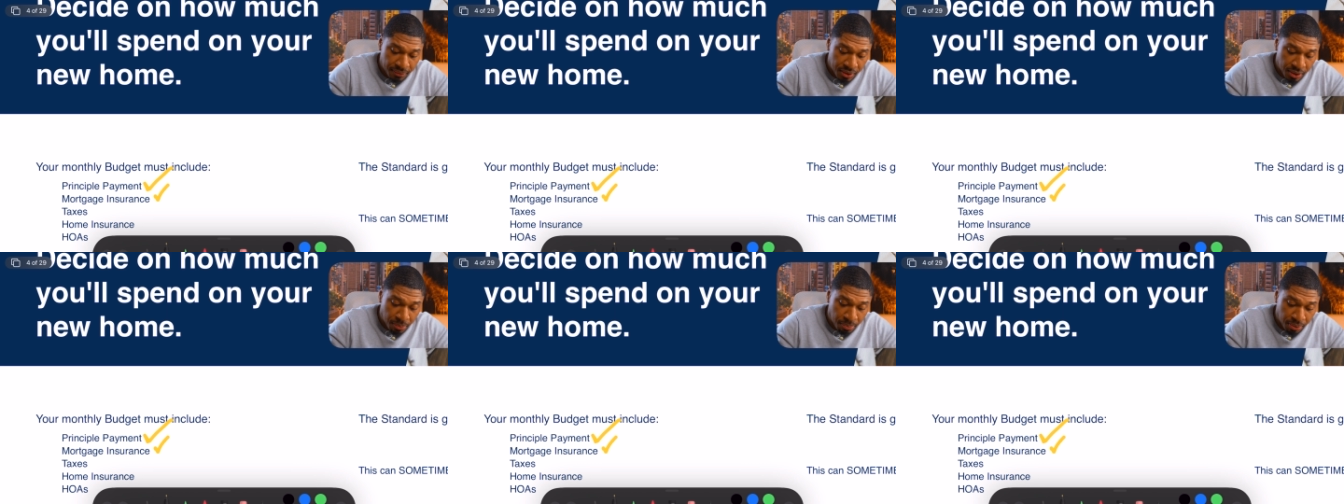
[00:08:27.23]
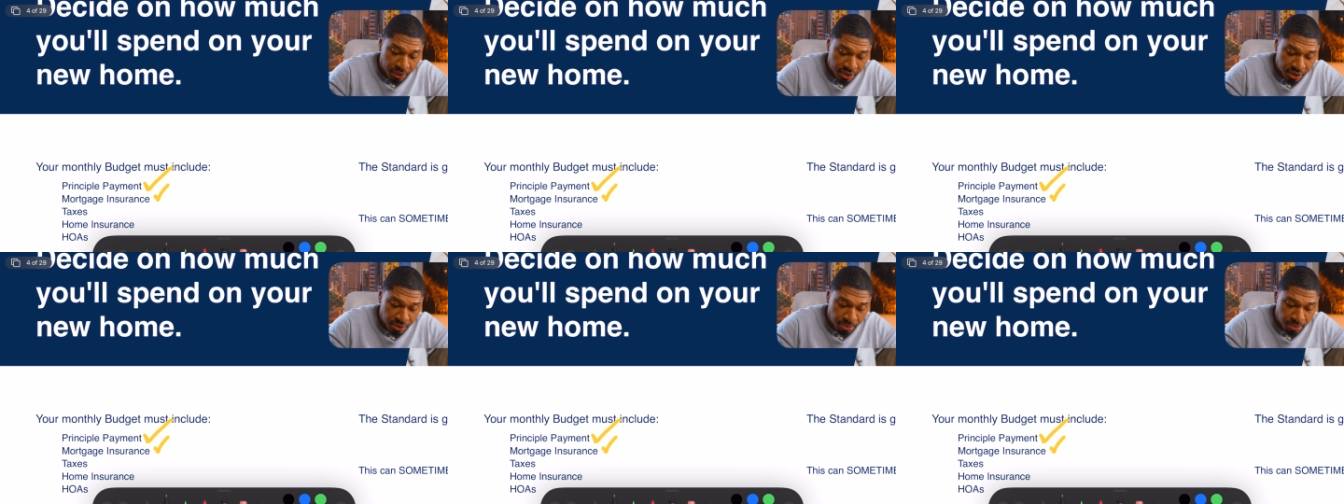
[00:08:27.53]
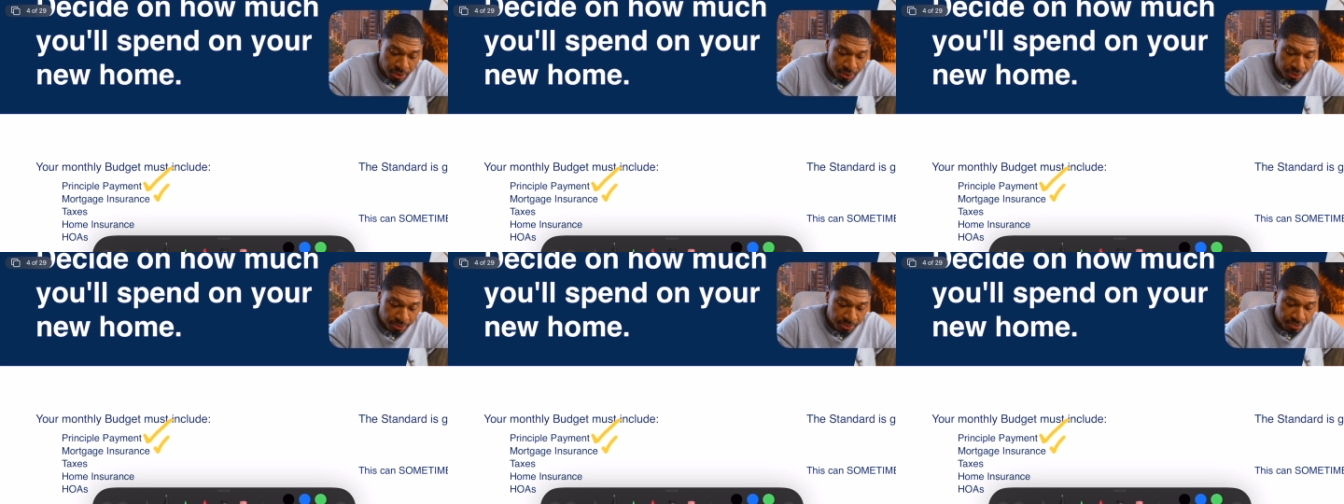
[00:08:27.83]
Your
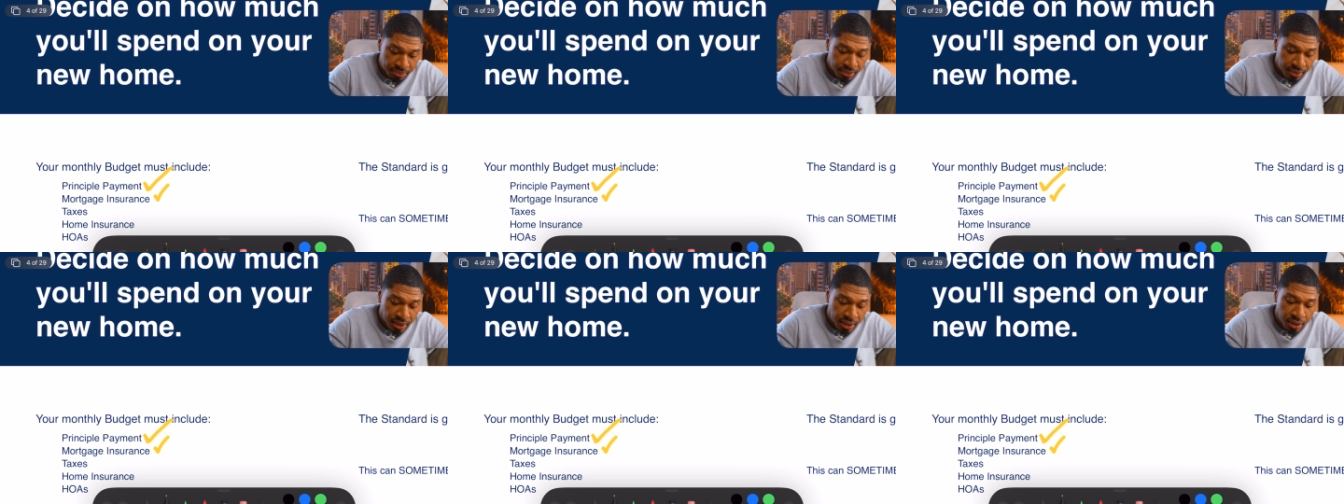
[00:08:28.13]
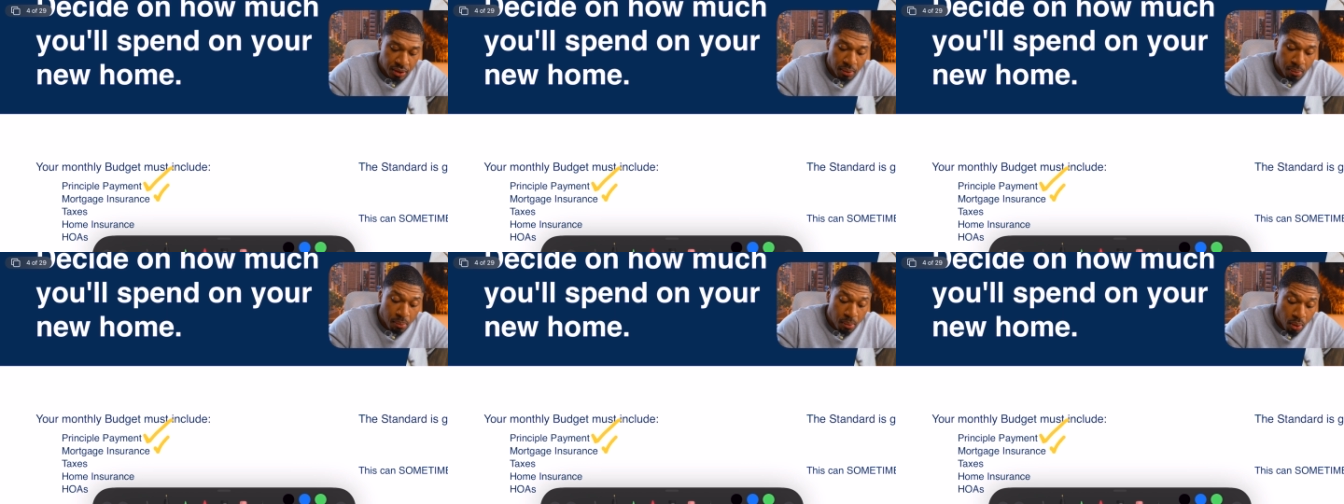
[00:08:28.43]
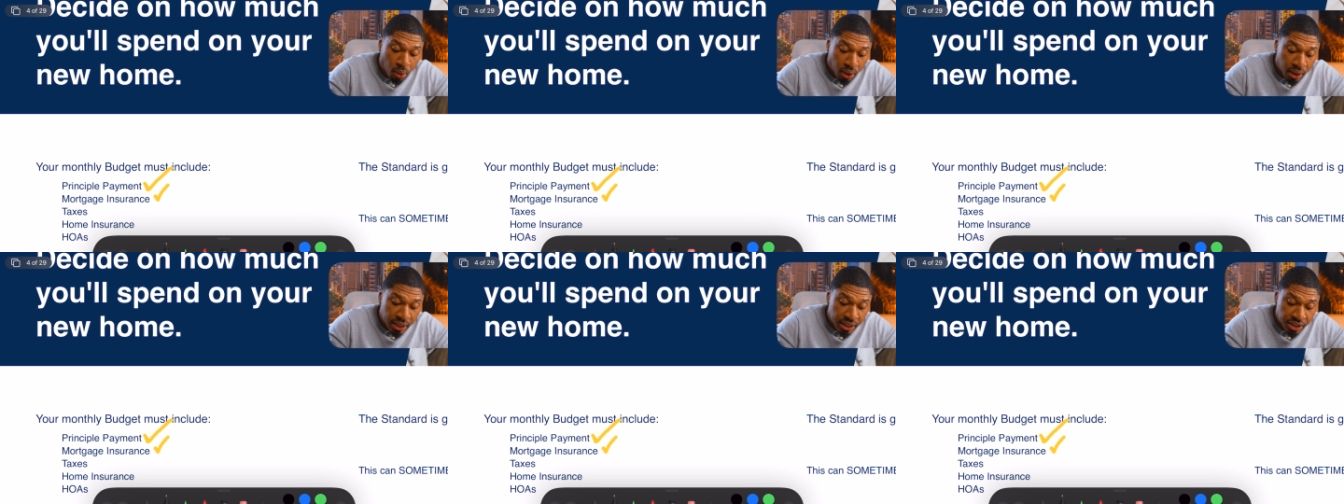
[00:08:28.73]
principal, your
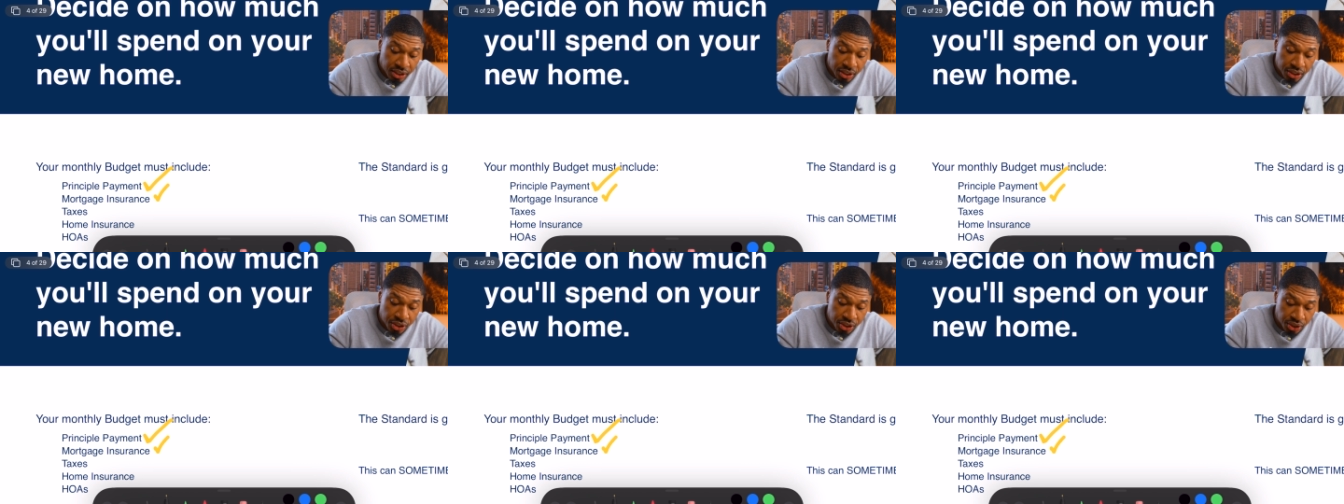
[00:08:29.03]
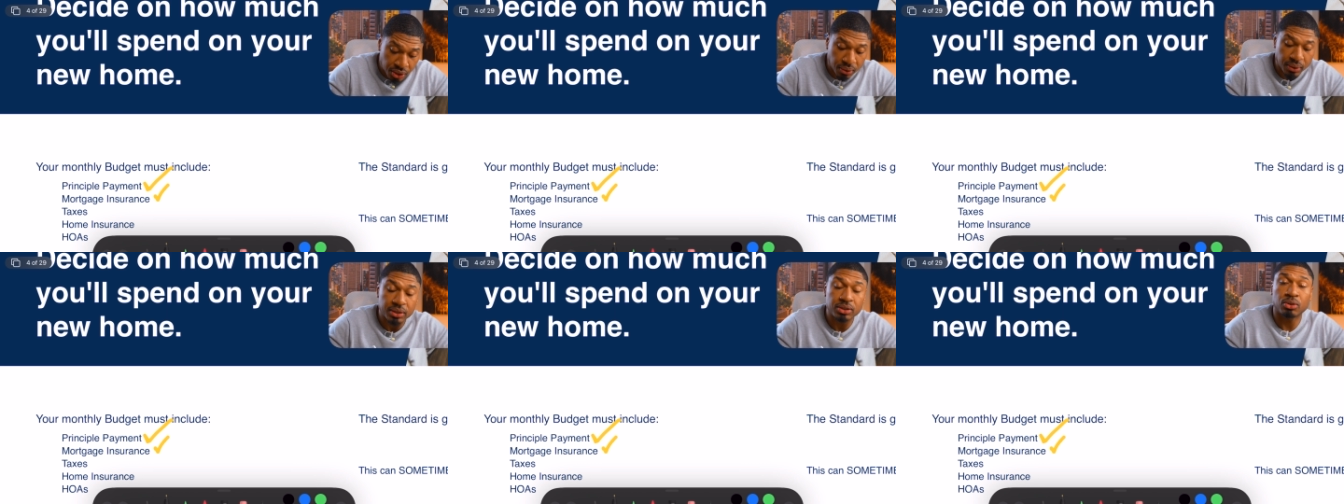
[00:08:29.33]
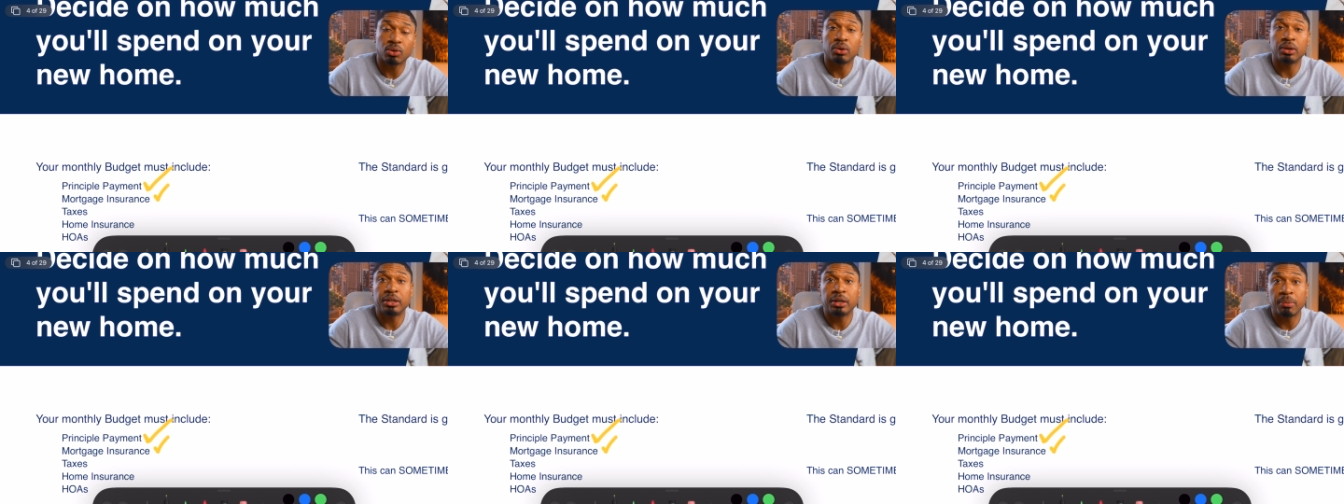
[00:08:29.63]
mortgage insurance,
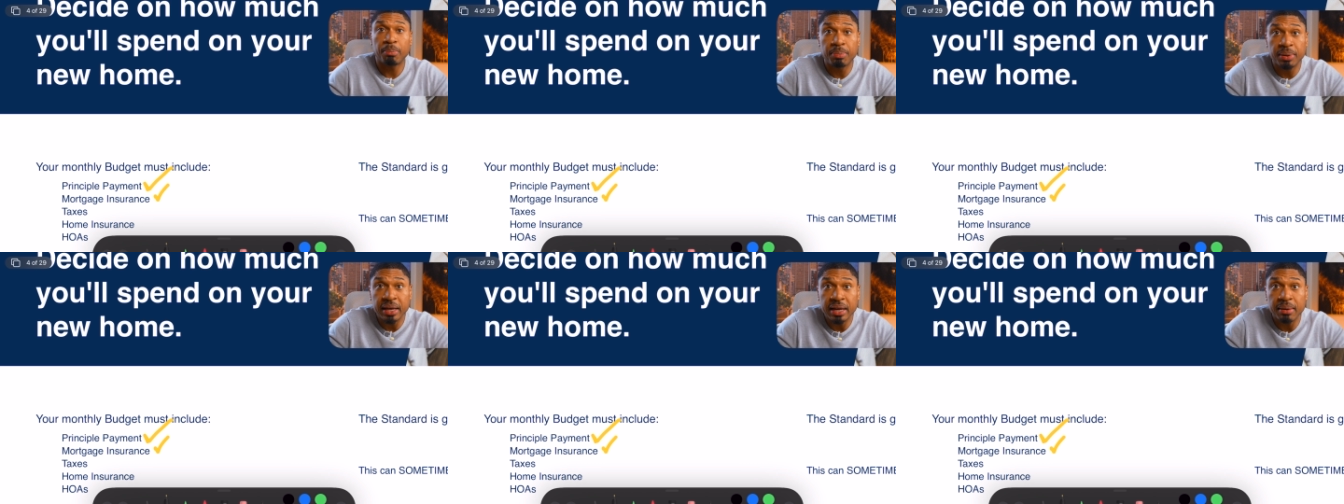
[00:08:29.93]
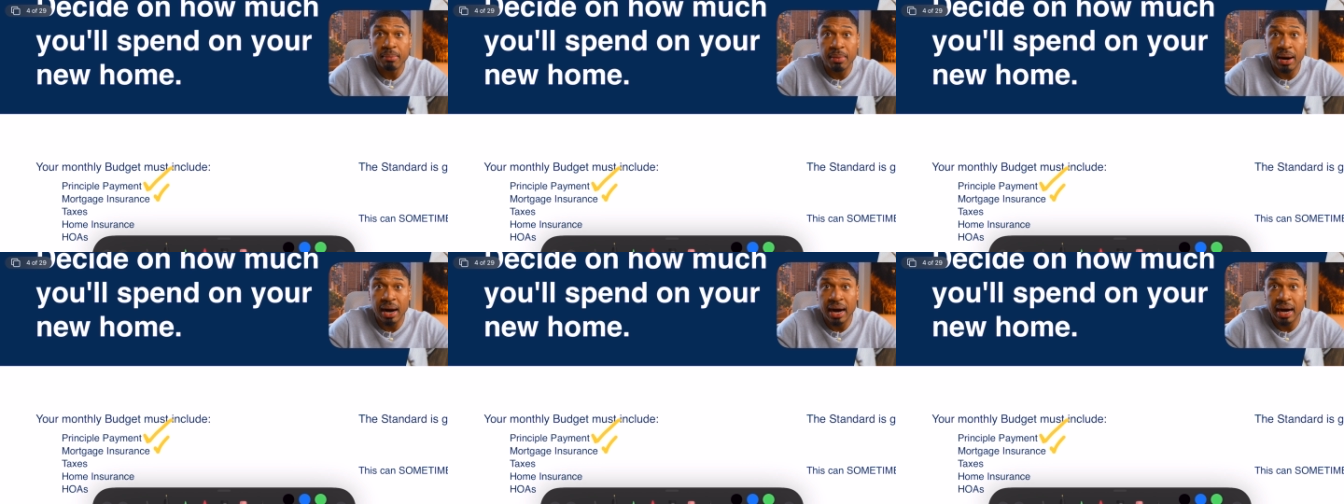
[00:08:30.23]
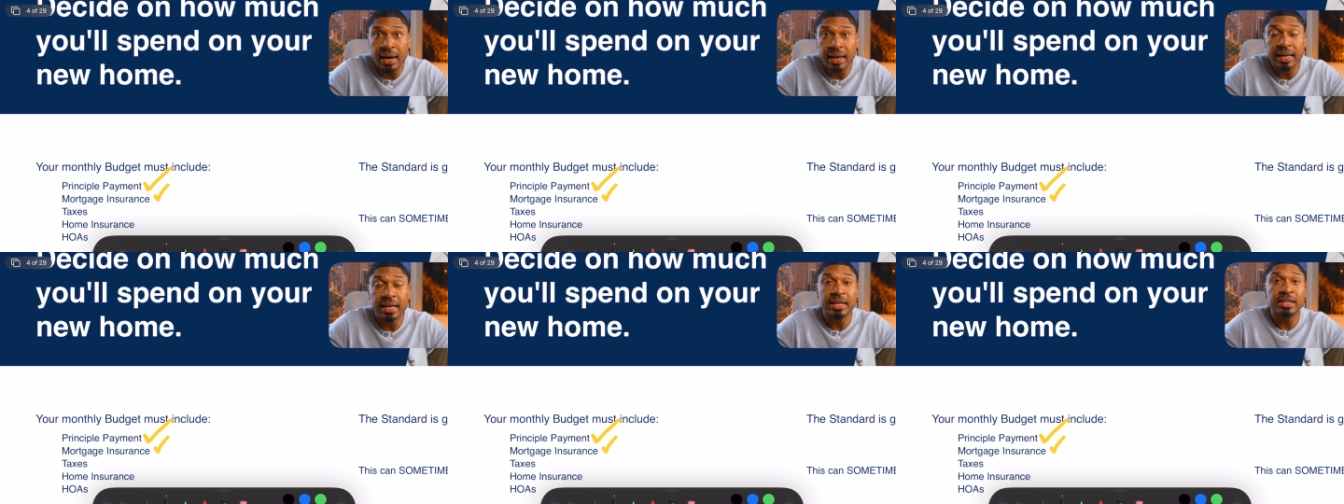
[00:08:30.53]
or your
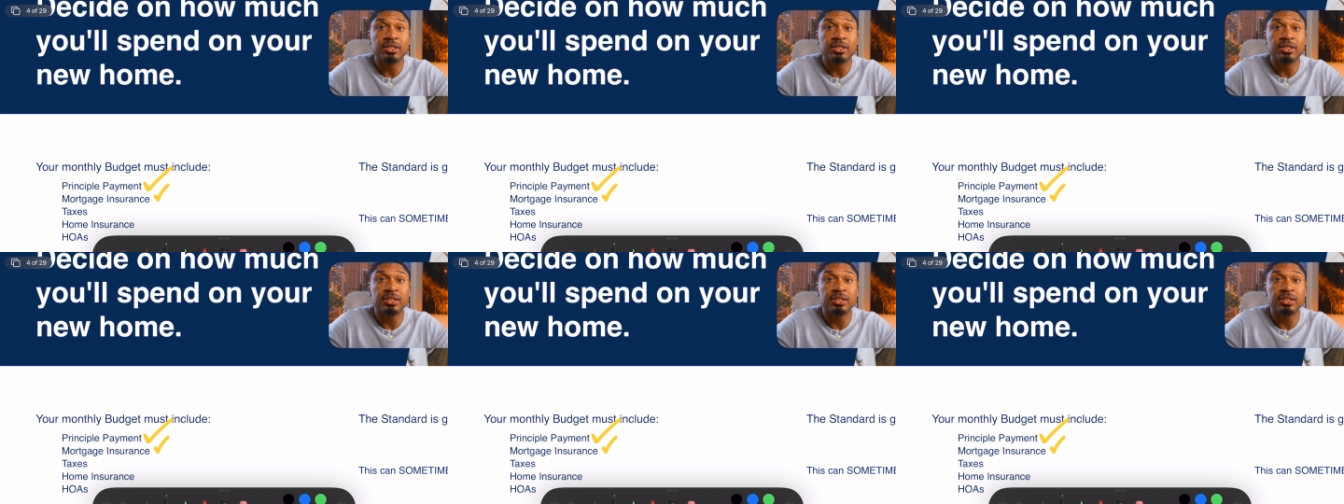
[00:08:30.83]
PMI.